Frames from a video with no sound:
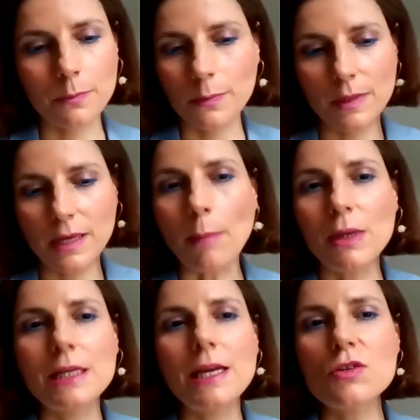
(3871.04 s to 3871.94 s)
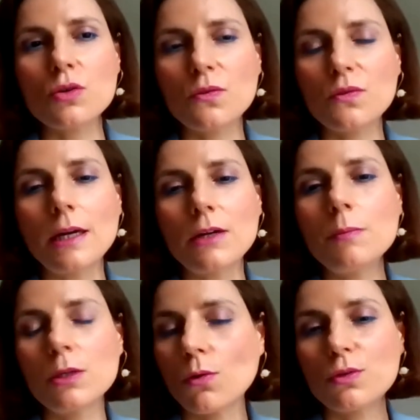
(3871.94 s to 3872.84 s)
the application of the
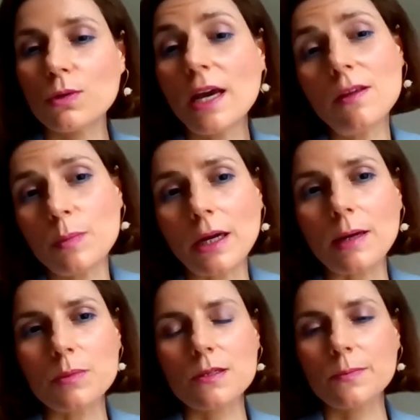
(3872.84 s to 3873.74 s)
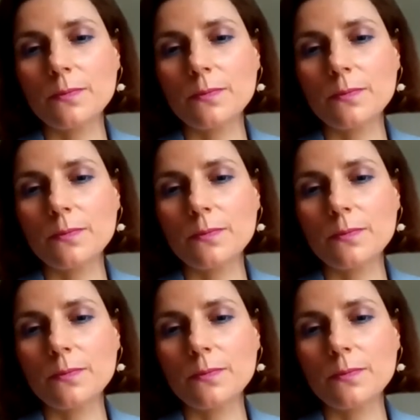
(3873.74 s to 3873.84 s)
agreement altogether, perhaps?